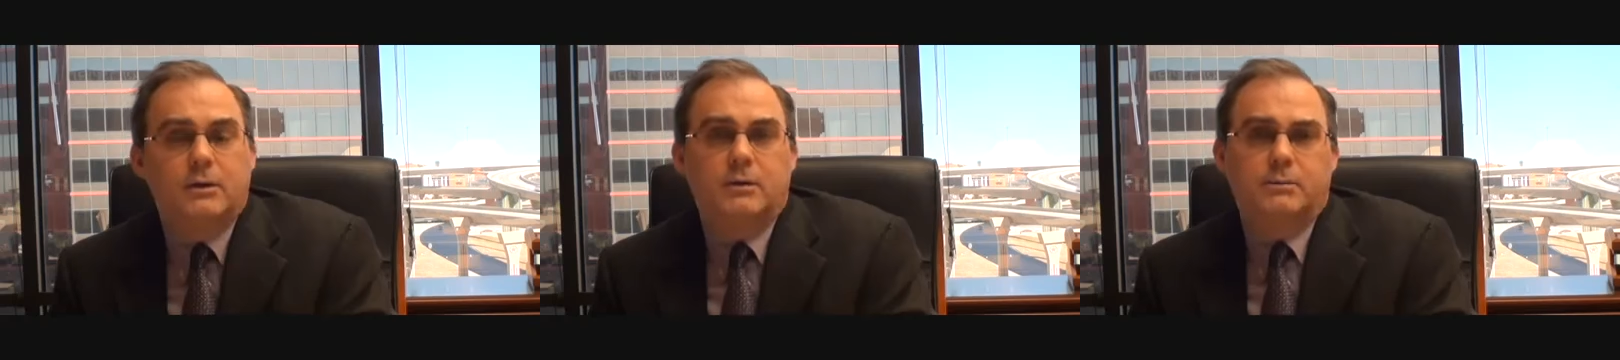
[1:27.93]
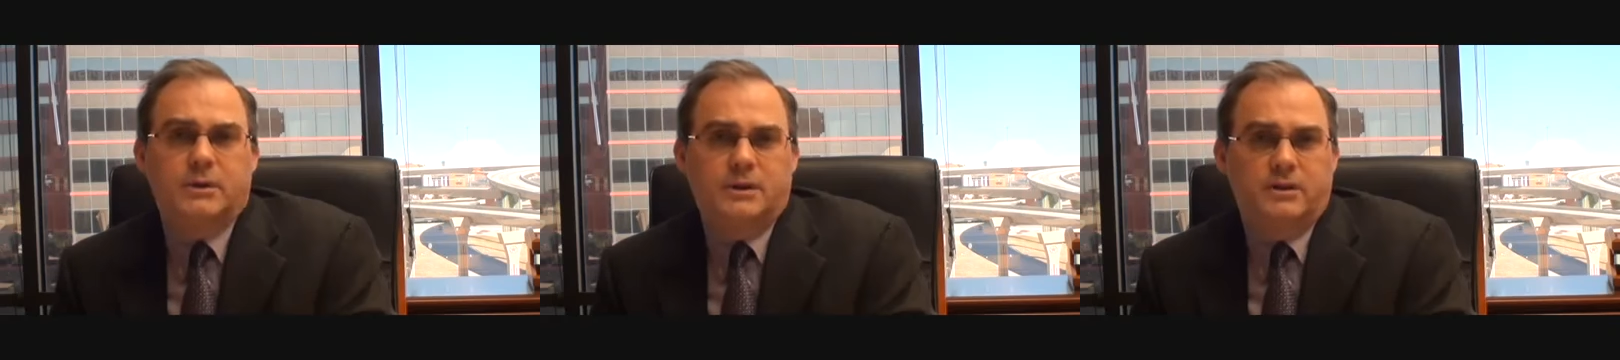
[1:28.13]

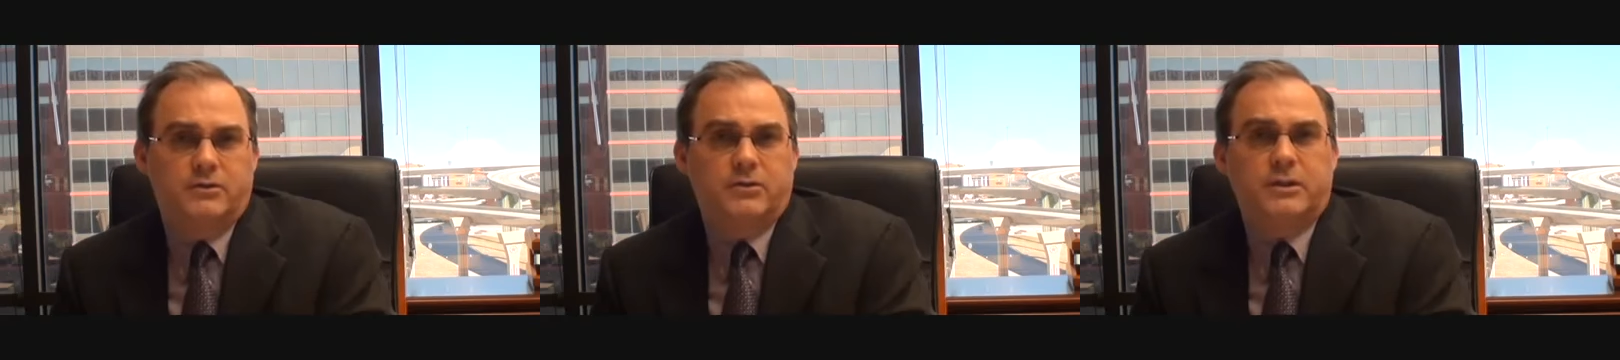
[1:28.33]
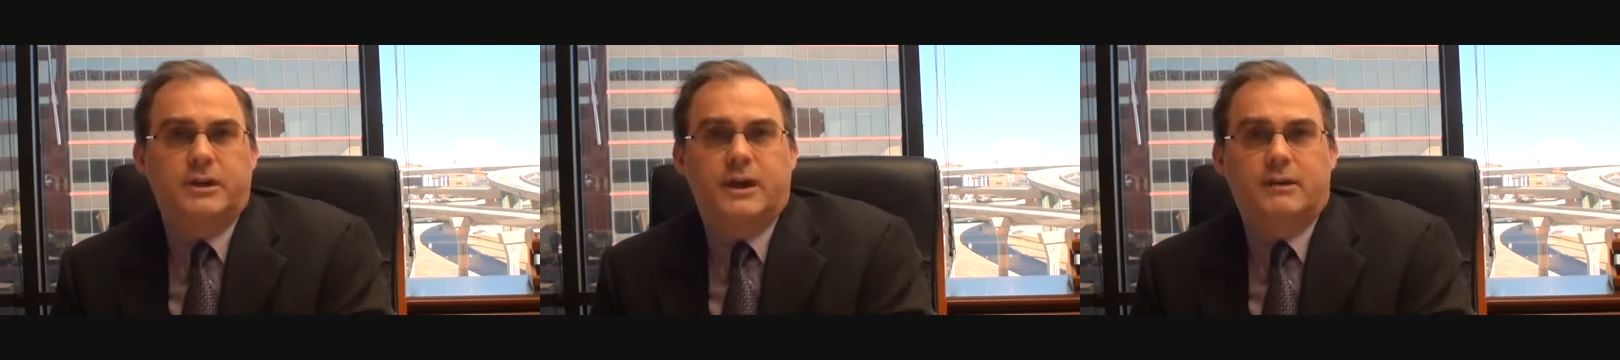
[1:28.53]
You
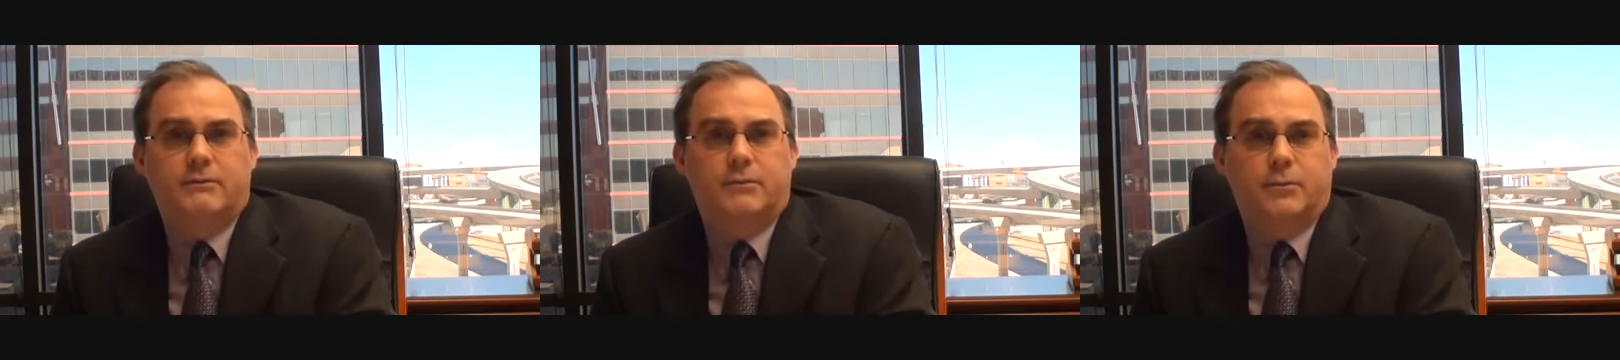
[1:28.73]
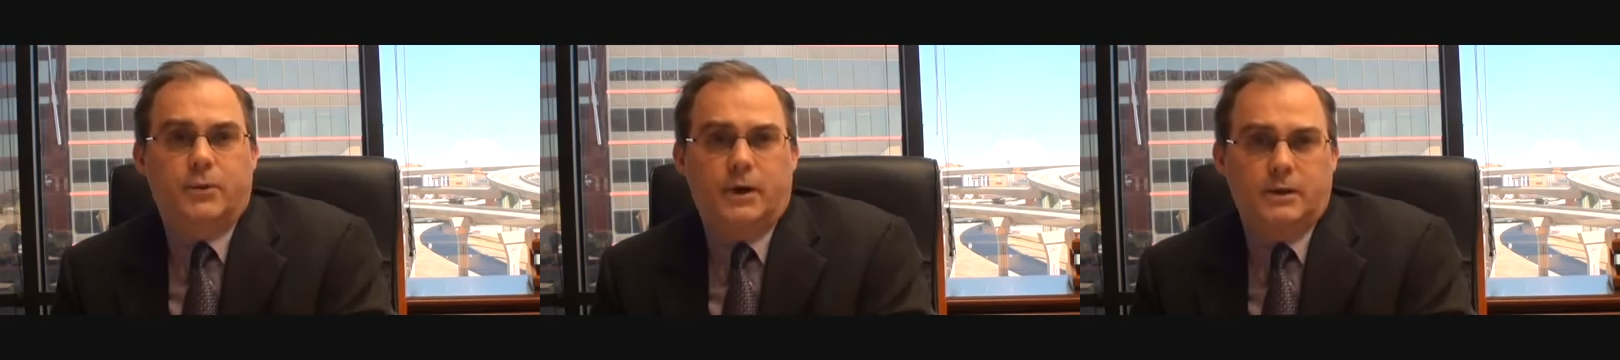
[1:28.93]
potentially have
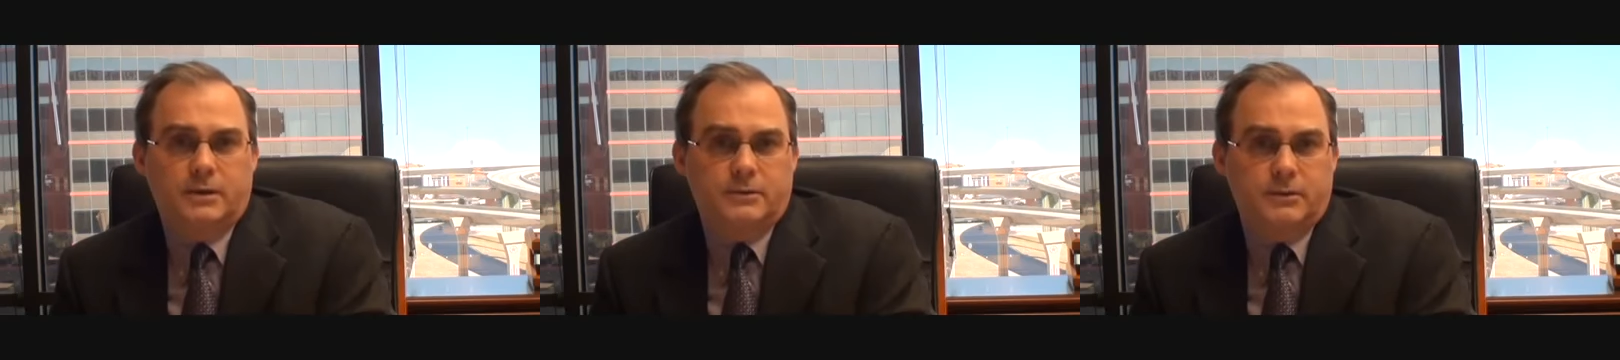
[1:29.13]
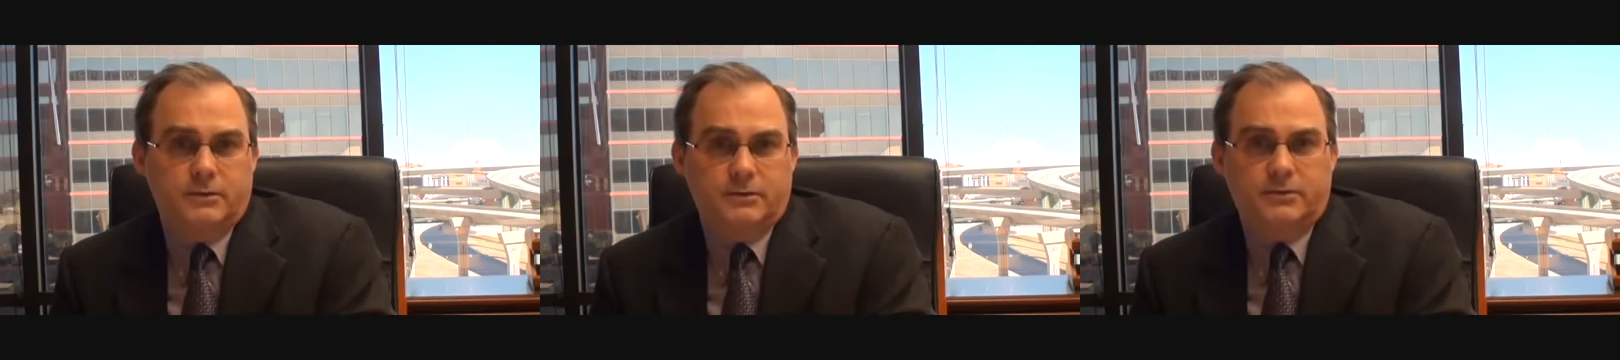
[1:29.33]

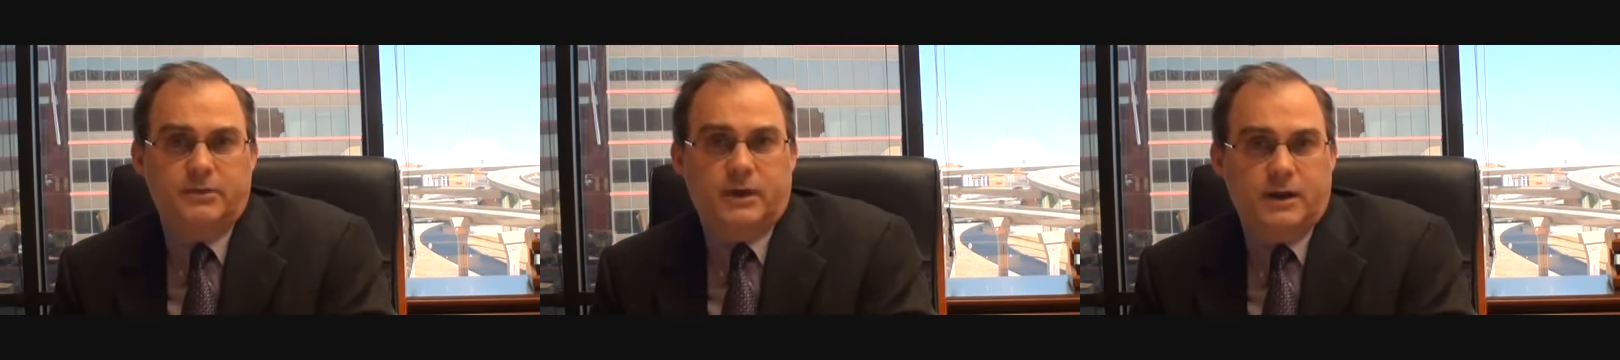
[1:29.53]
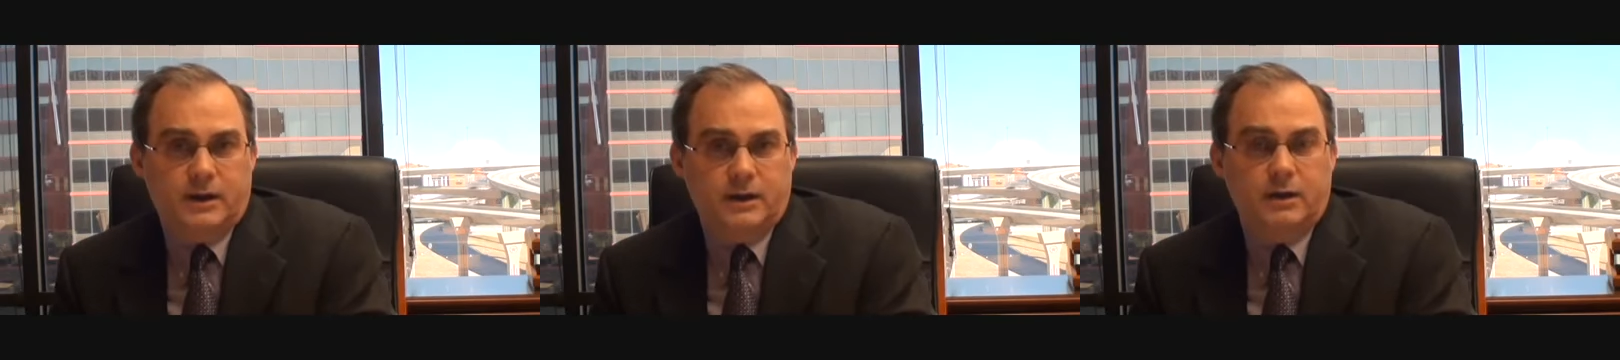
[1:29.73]
relatives
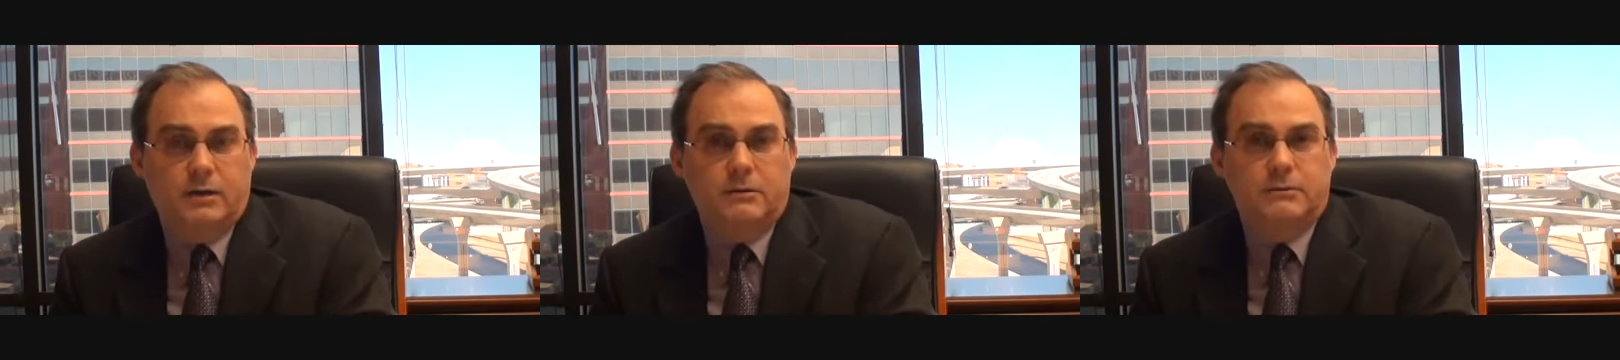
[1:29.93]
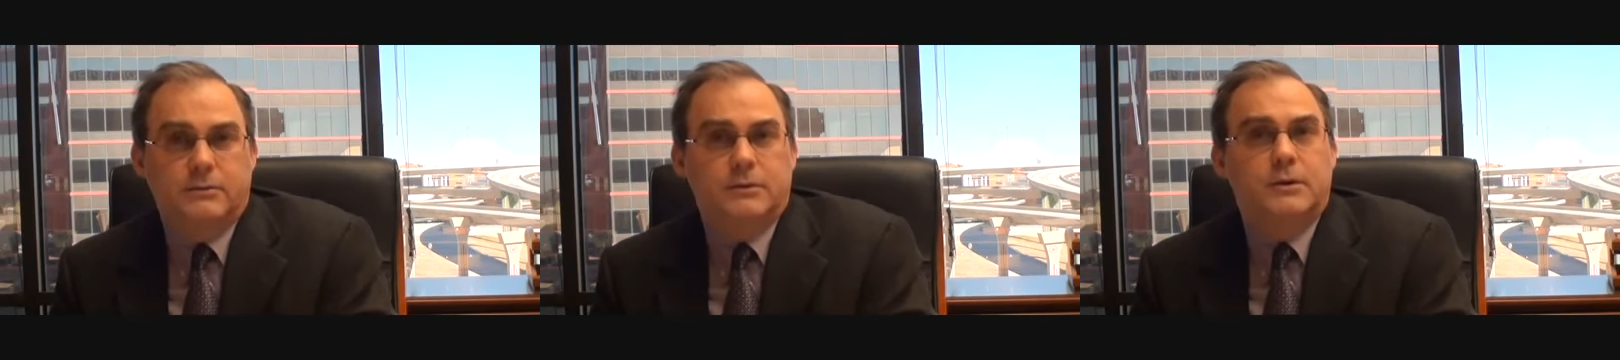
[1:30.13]
fighting
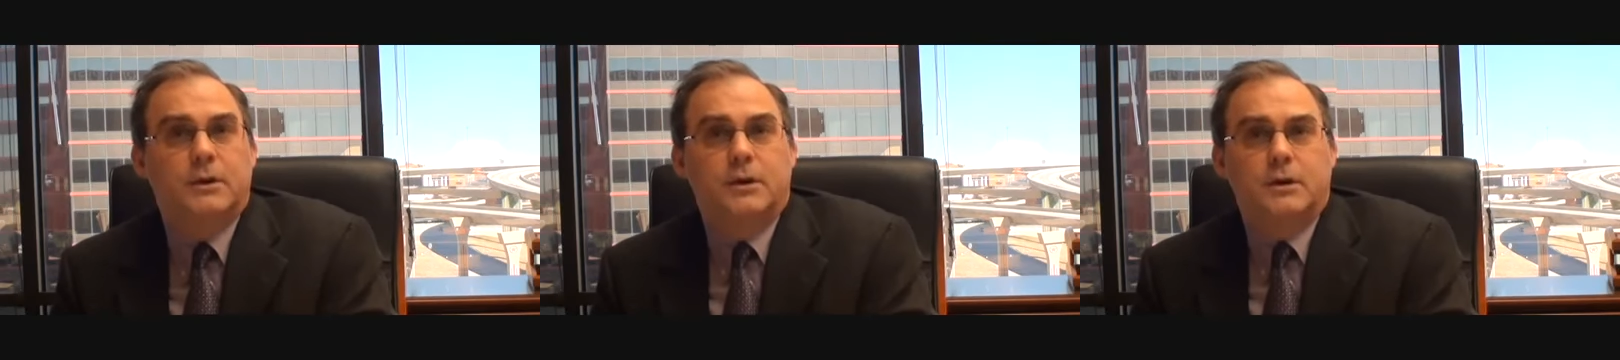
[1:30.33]
over